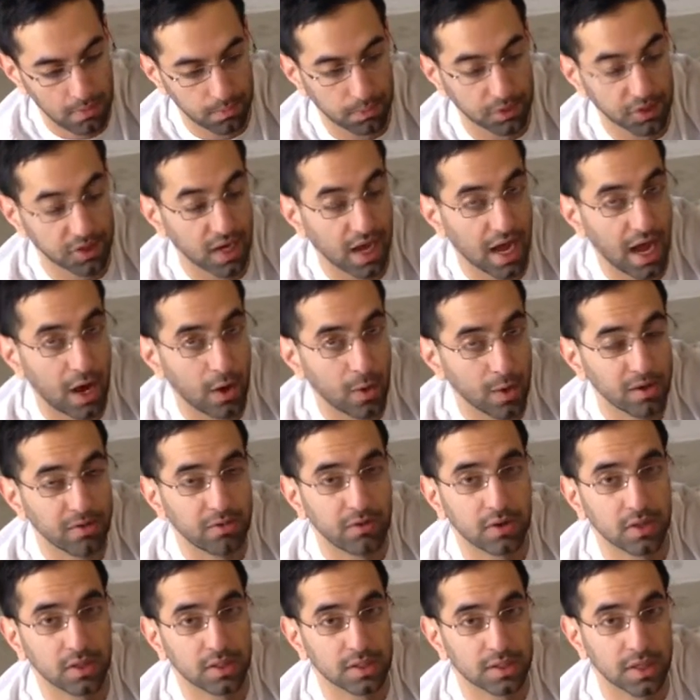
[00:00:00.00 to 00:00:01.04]
But
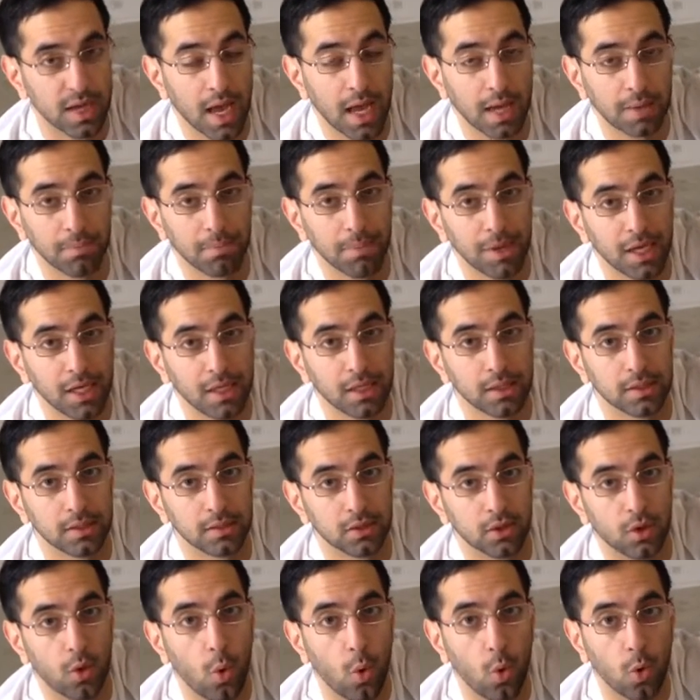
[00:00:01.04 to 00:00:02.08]
however, it's not made
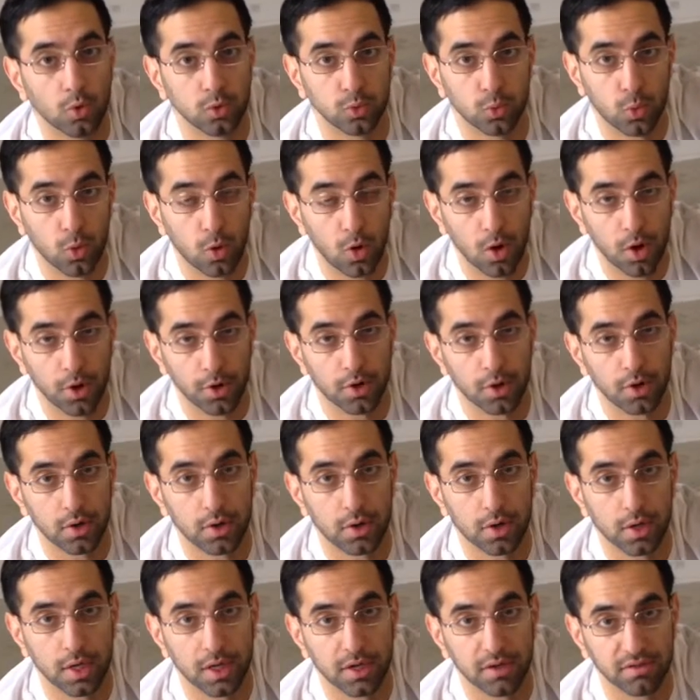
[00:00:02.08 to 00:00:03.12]
to hold
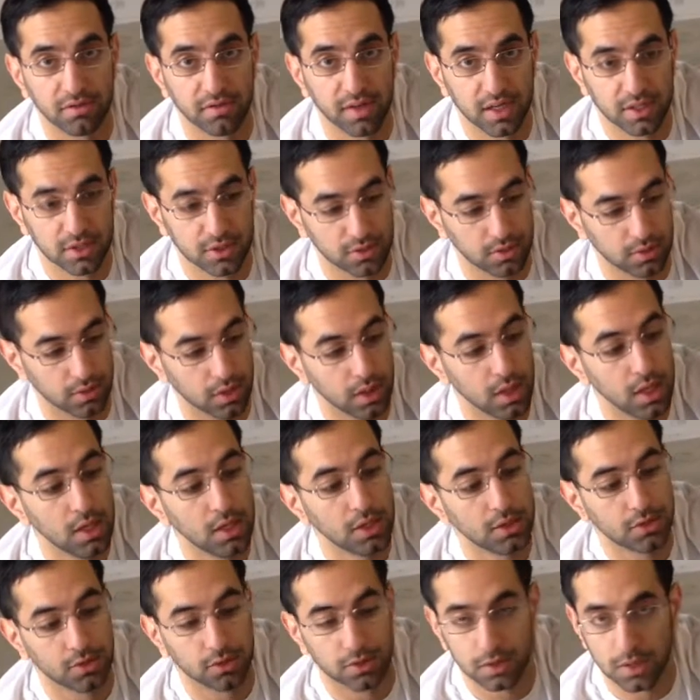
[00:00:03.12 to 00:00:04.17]
water in a vessel,
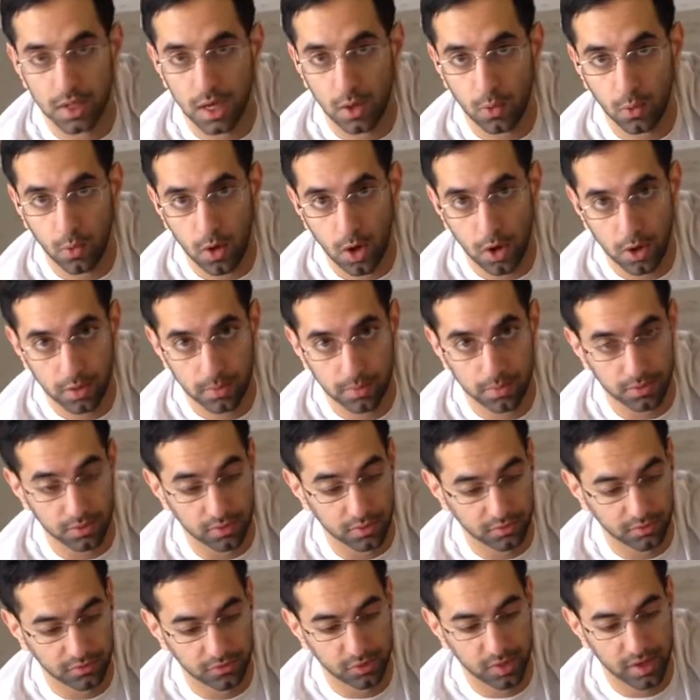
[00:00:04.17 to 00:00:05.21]
so it's not
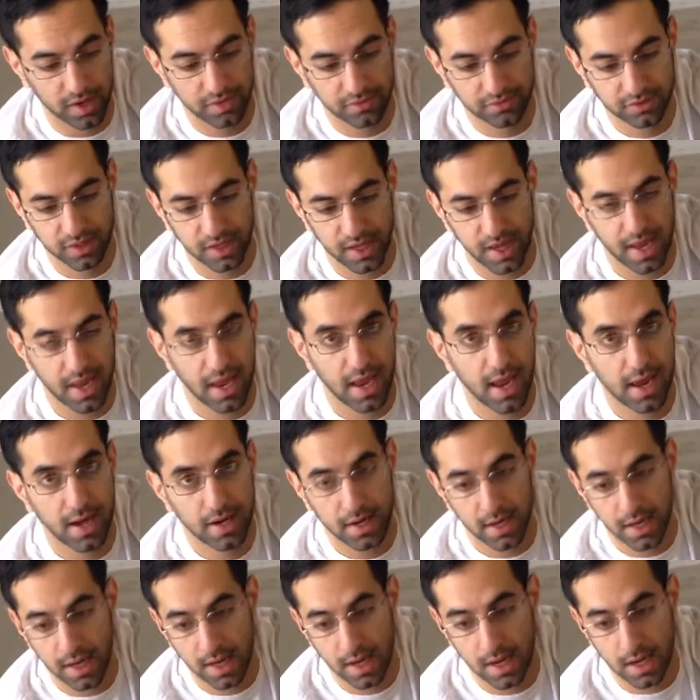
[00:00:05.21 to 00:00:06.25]
waterproof. You have to
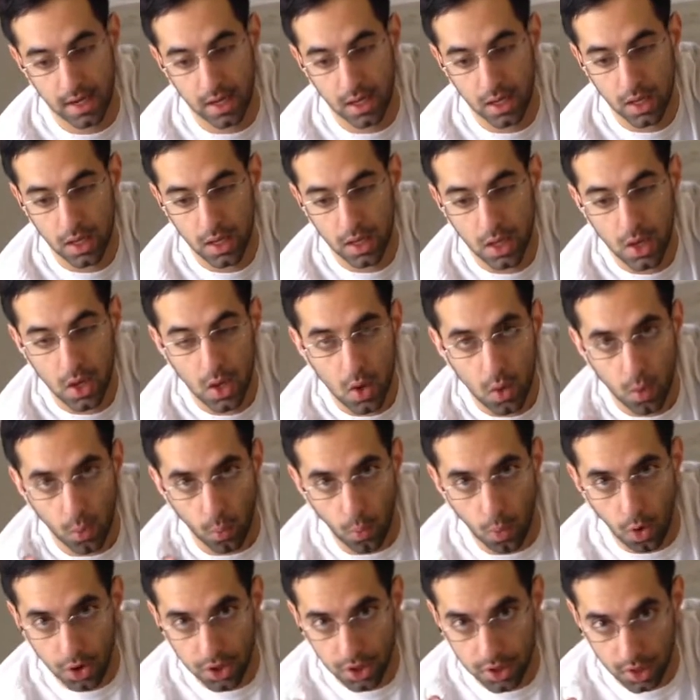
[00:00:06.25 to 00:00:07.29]
add a
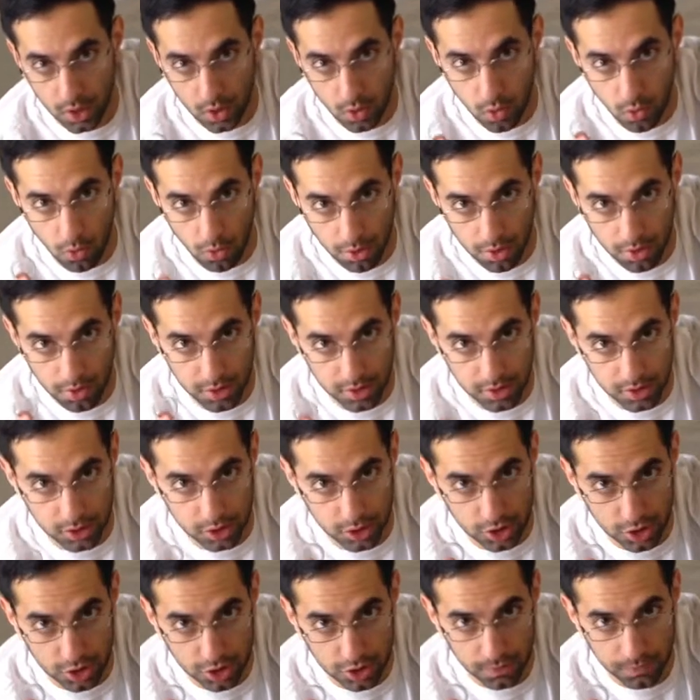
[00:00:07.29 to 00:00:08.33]
1 1/4
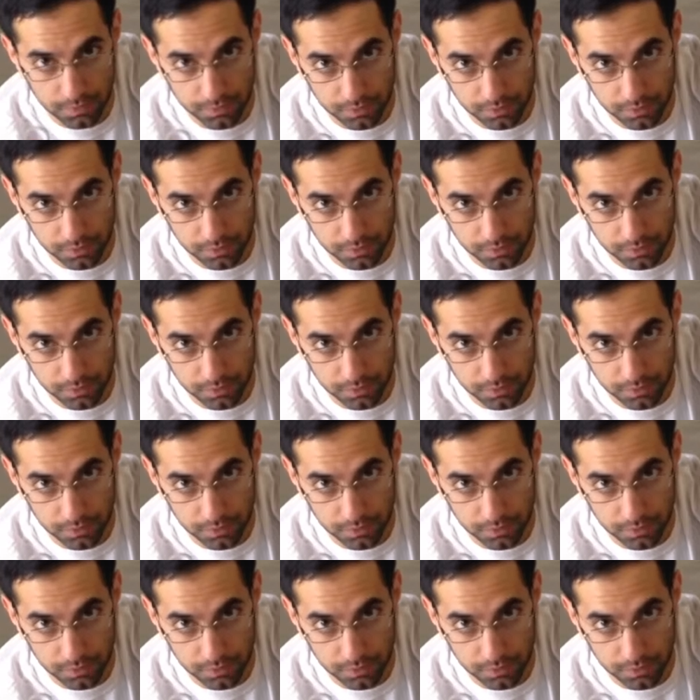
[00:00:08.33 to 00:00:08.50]
inch